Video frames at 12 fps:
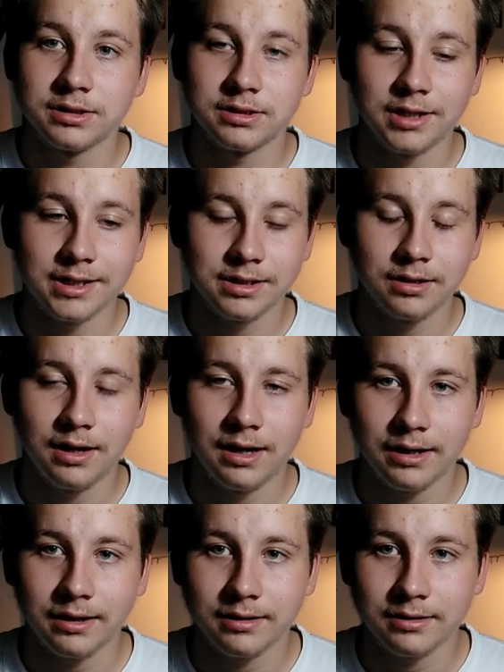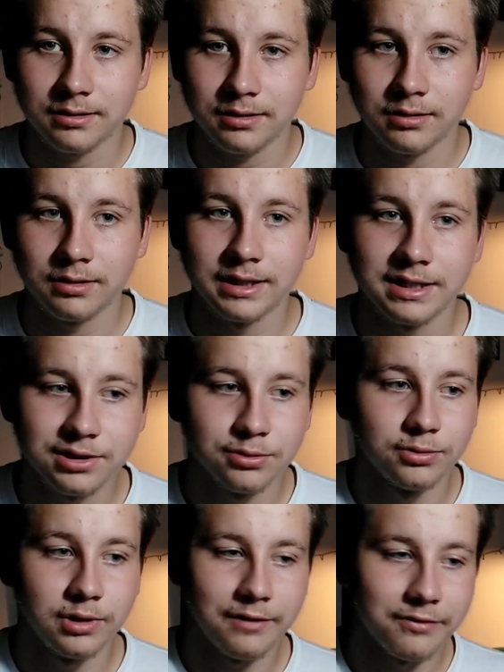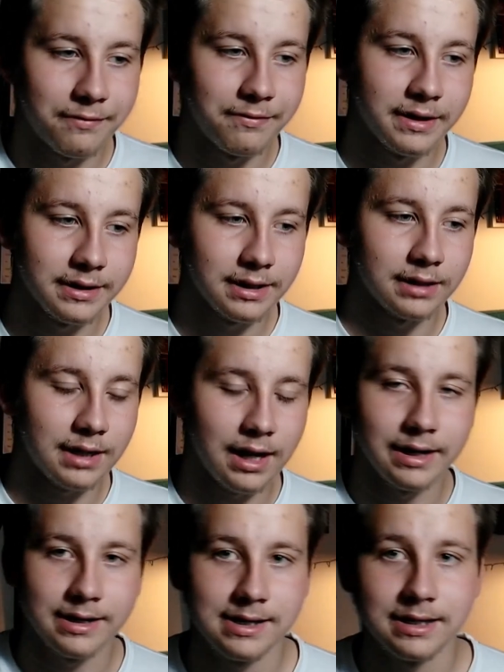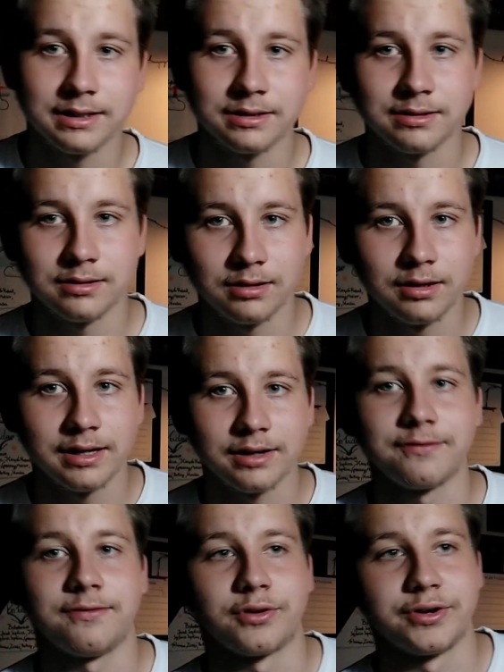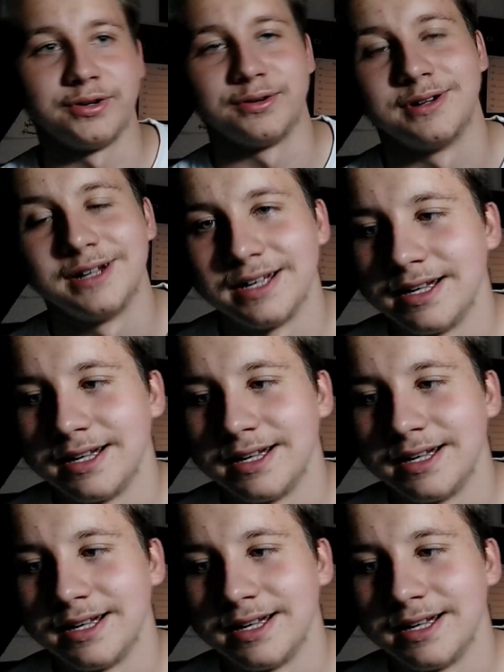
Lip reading: just like links to everything that I can link for you,